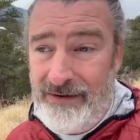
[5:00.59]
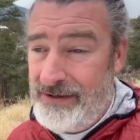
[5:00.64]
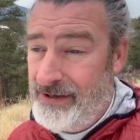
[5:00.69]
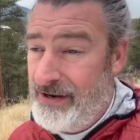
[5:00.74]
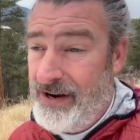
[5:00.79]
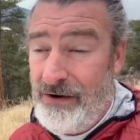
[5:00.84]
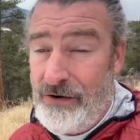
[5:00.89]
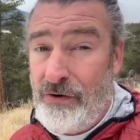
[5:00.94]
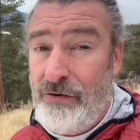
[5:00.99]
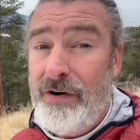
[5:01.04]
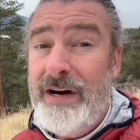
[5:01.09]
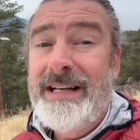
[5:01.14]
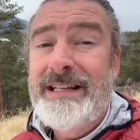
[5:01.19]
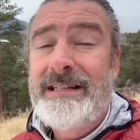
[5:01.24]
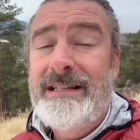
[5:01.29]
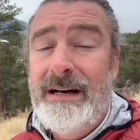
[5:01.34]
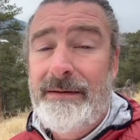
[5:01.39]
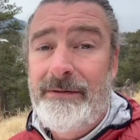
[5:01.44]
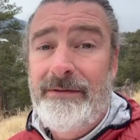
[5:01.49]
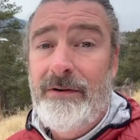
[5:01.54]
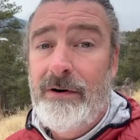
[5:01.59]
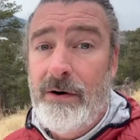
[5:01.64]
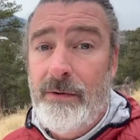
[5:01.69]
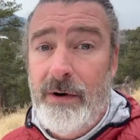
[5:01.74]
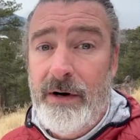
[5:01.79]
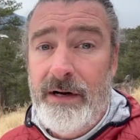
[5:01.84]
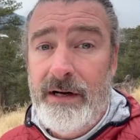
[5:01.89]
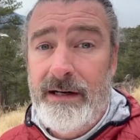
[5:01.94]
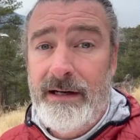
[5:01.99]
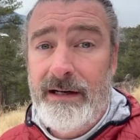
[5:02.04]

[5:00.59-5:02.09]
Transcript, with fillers: So, you know, great step forward.